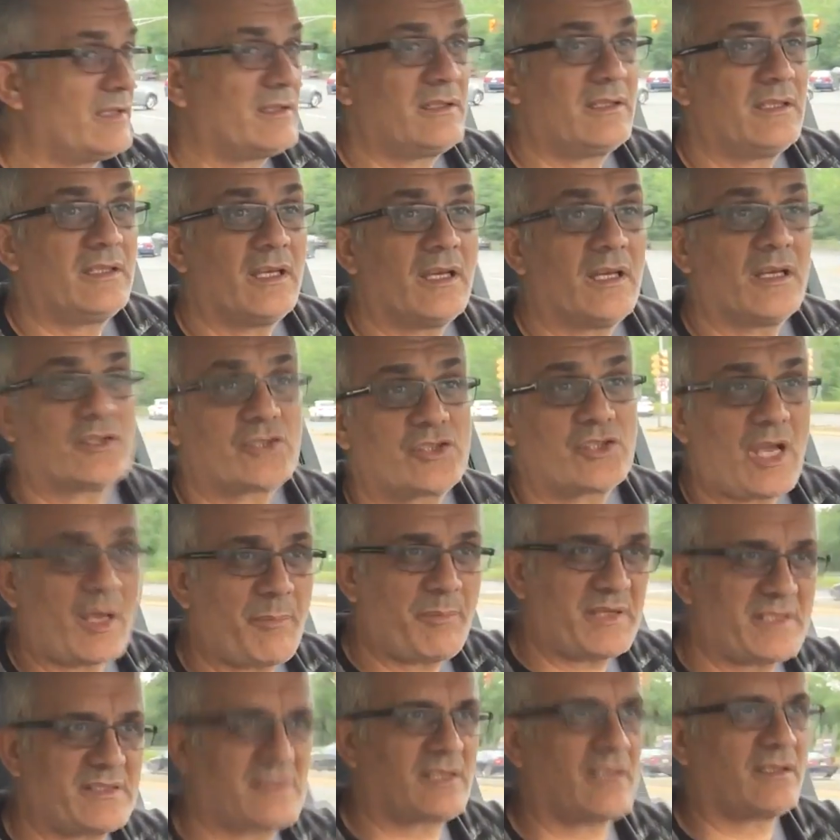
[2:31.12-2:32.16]
the
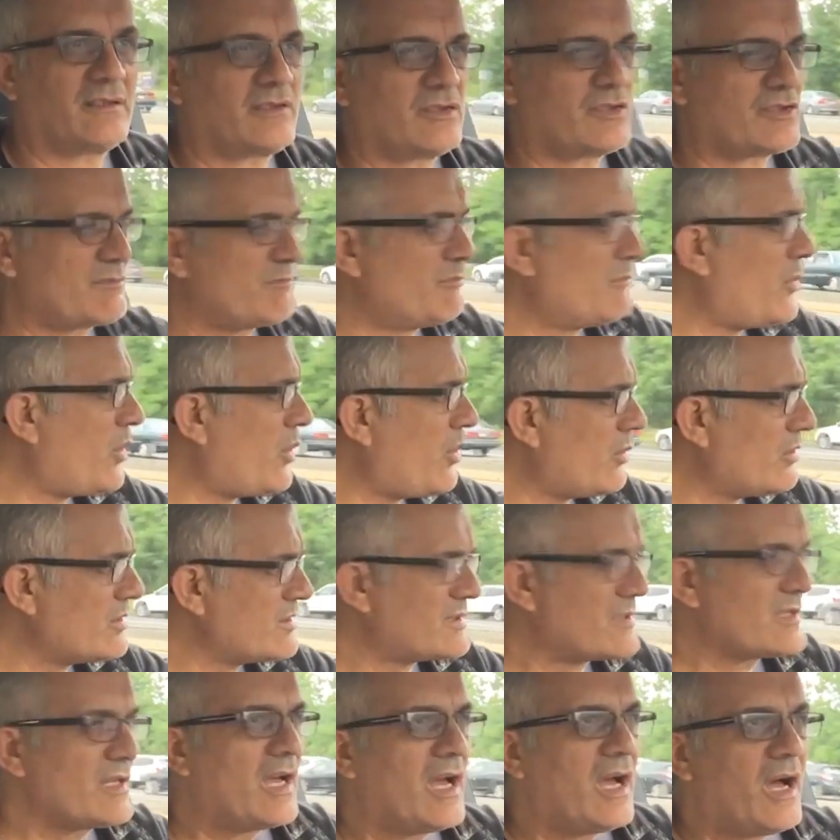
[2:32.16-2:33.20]
shopping centers.
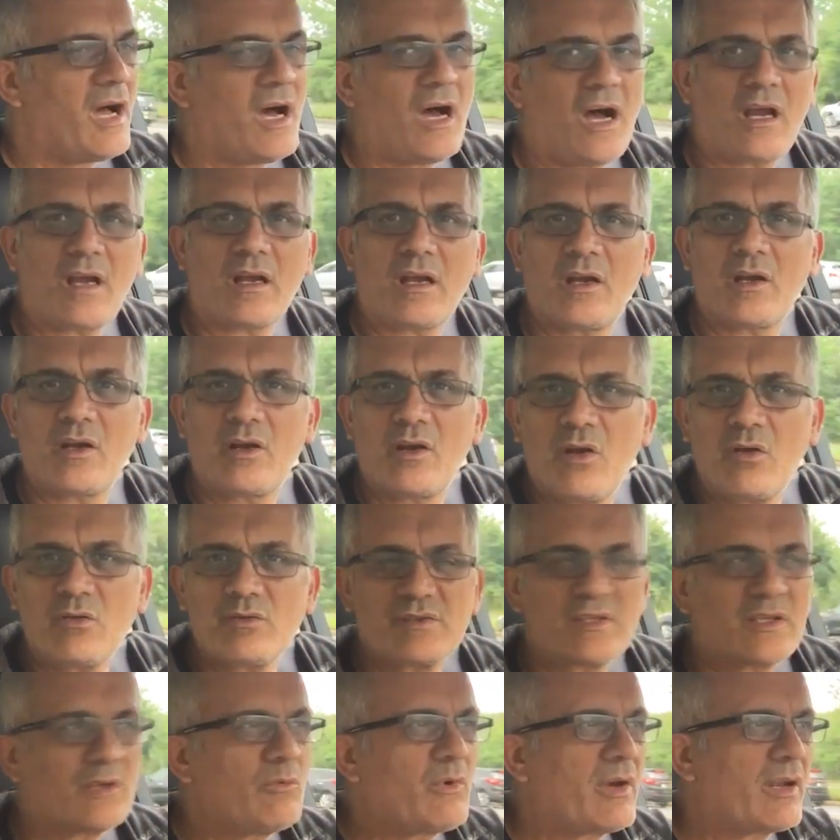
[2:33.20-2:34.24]
Malls are
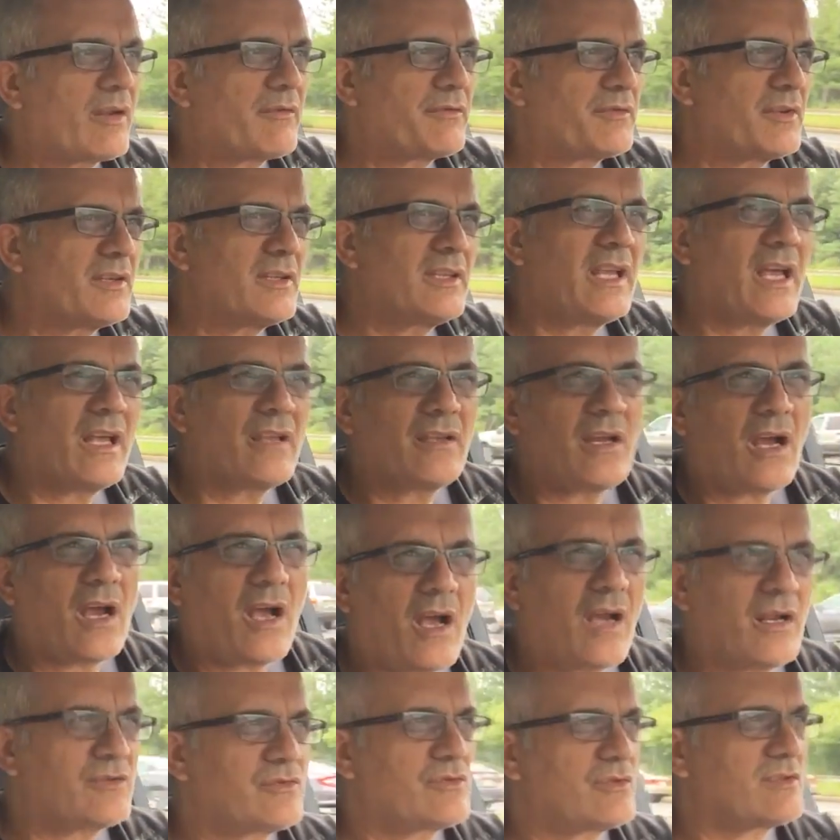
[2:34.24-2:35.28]
closing one after the other.
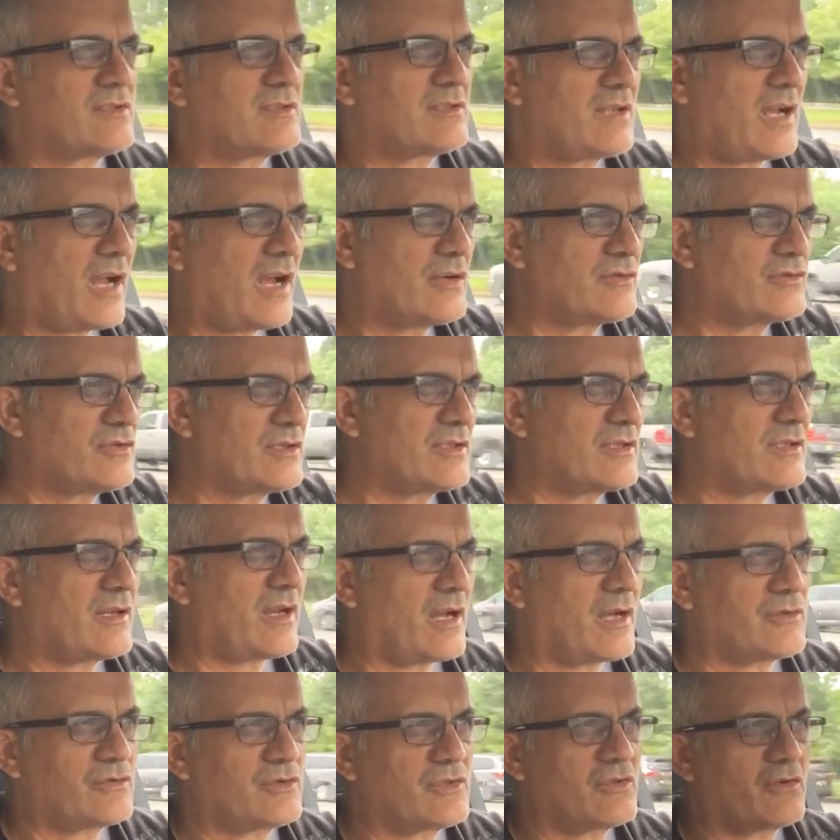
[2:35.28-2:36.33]
Hundreds and hundreds and
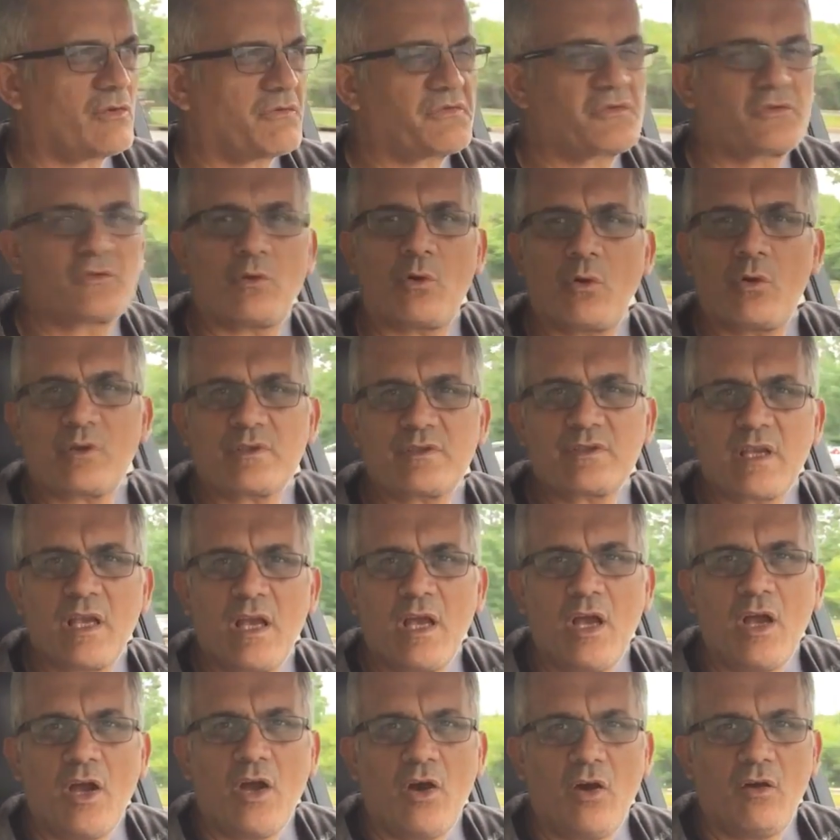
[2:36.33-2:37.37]
hundreds of stores,
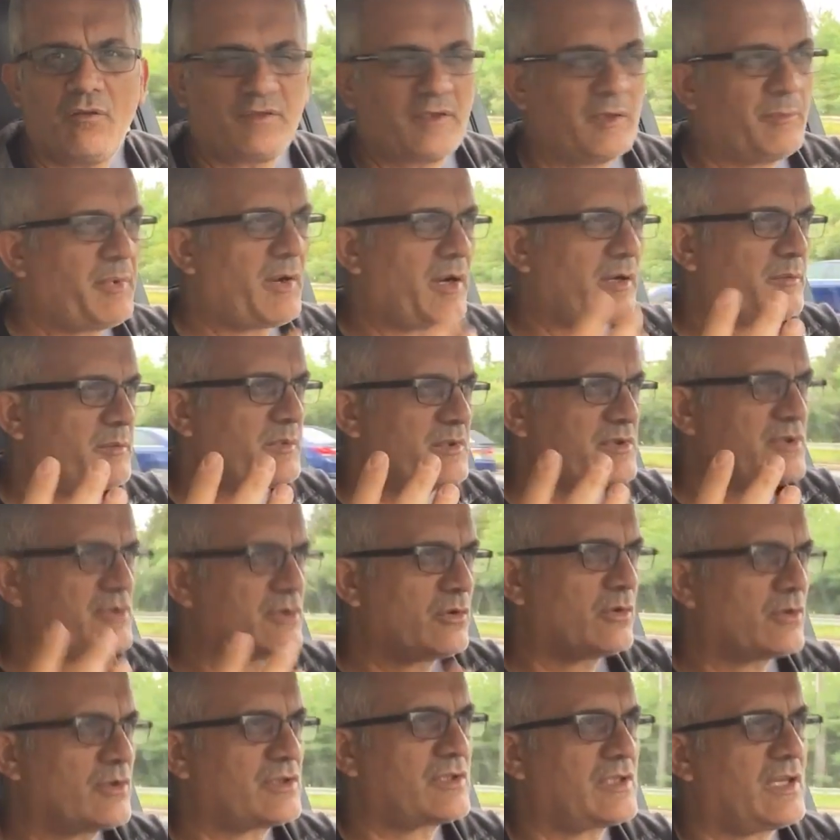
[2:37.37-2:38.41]
of department
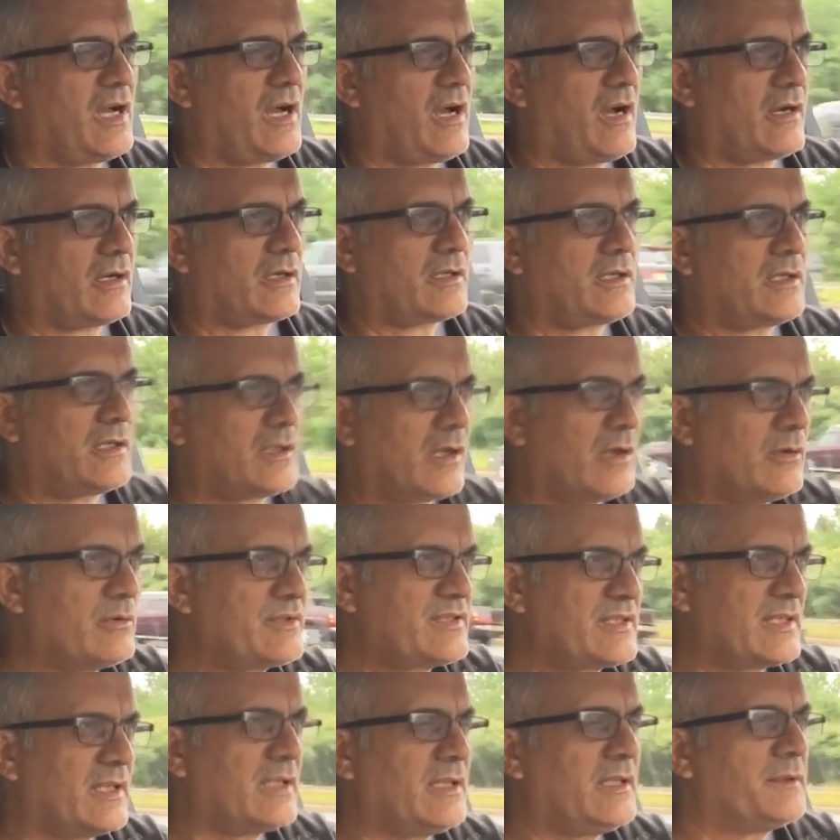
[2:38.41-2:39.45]
stores, are
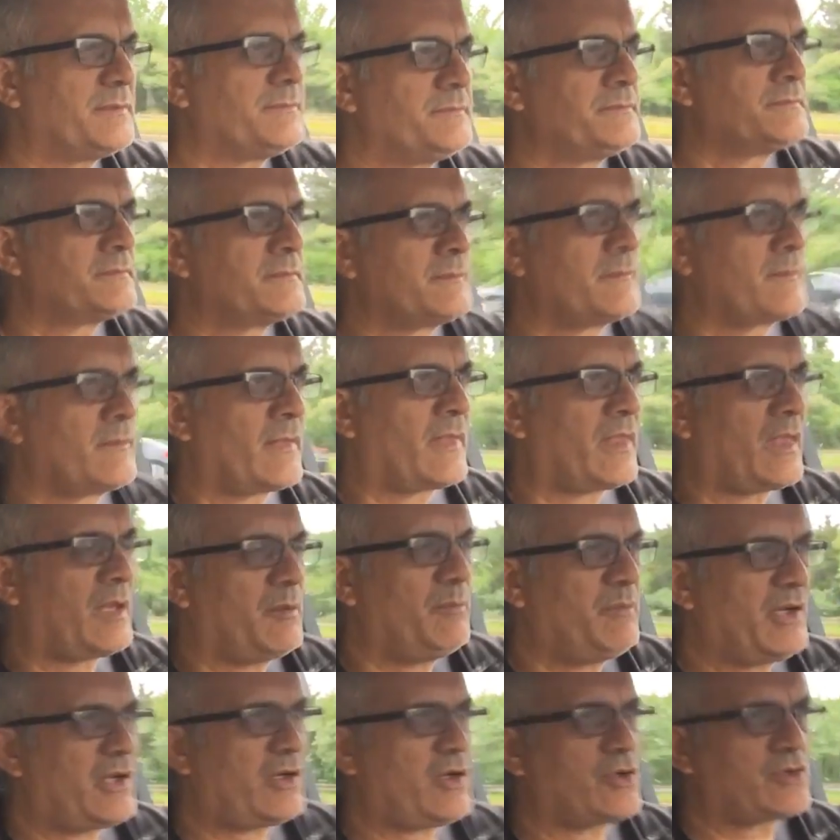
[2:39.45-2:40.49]
closing.
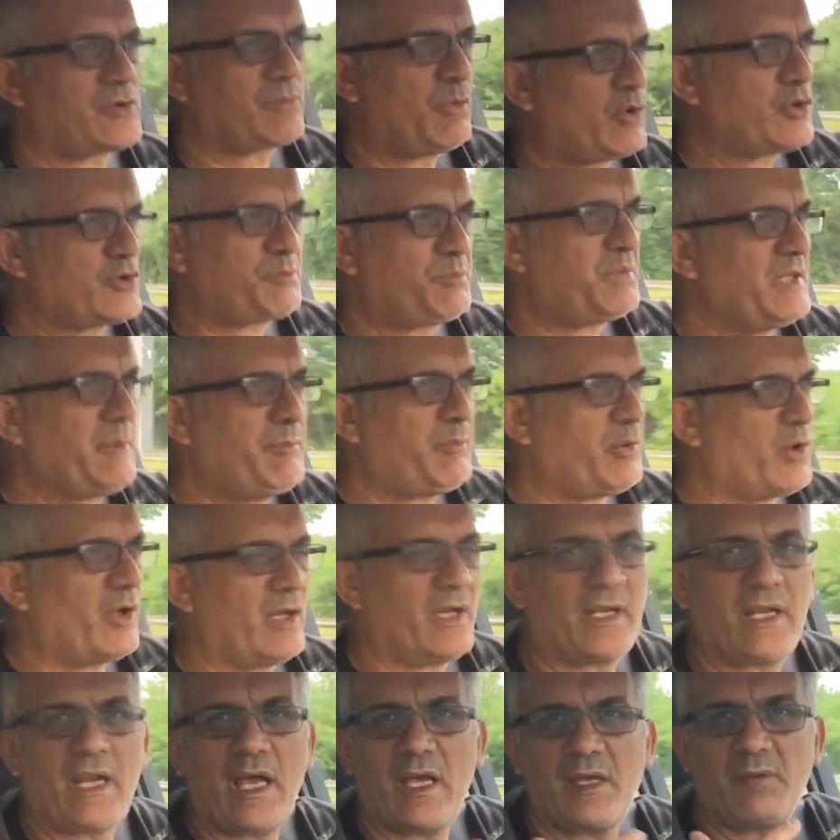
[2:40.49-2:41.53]
Because most
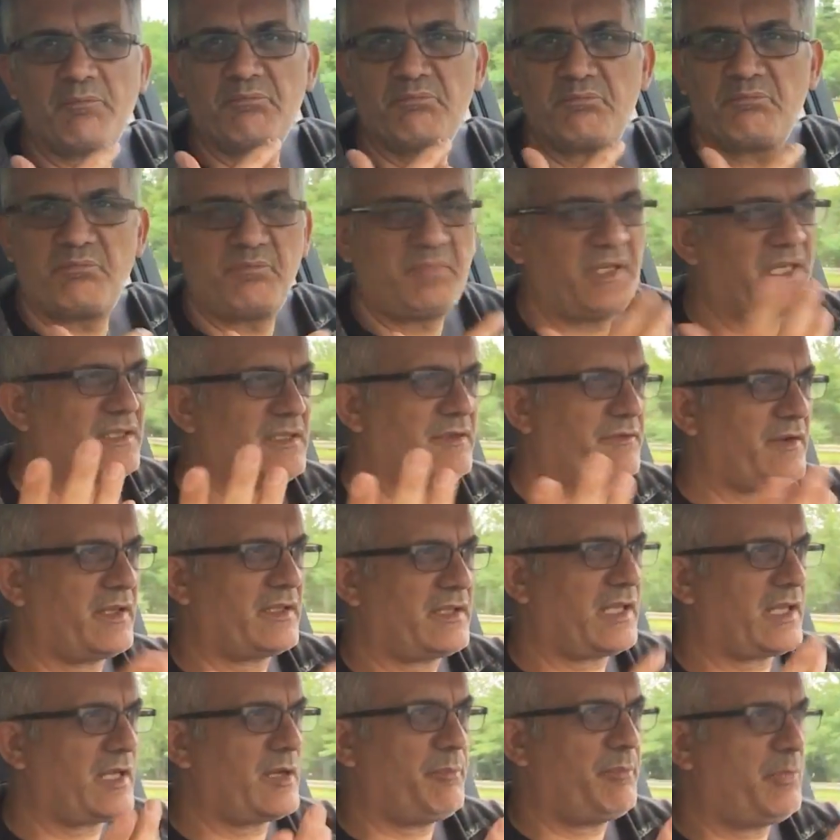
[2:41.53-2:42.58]
people, and I bet if I
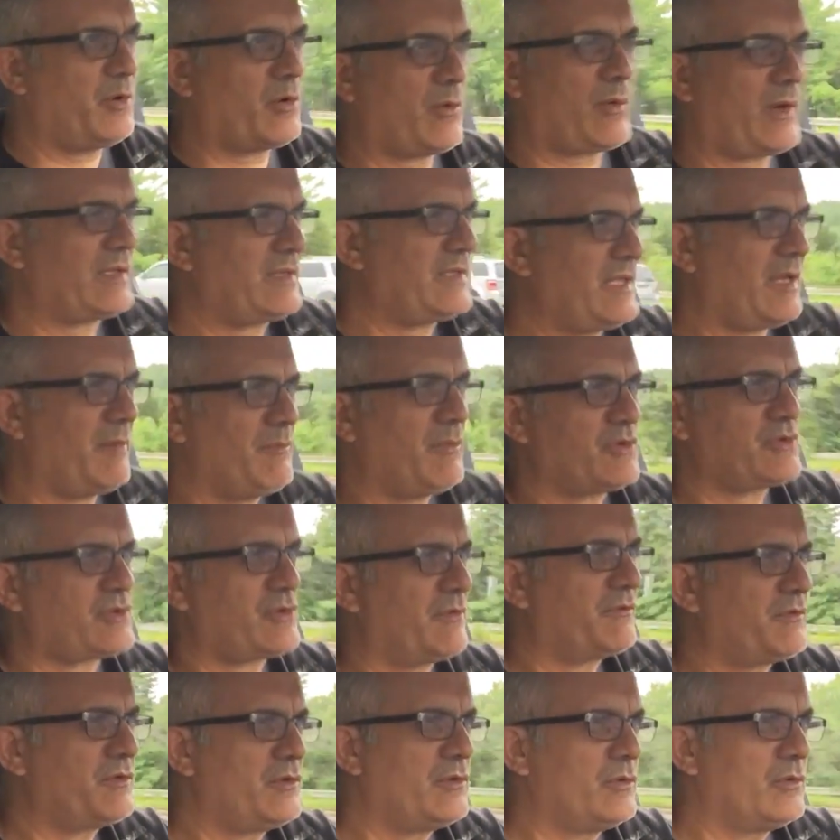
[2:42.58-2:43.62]
take a poll right now, most
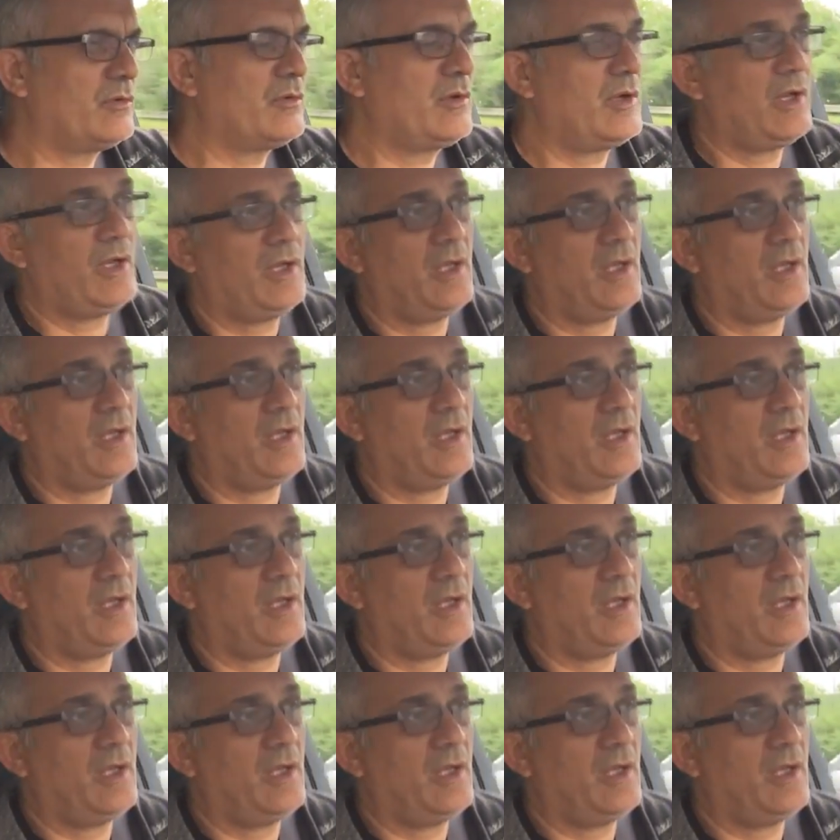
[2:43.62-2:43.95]
of you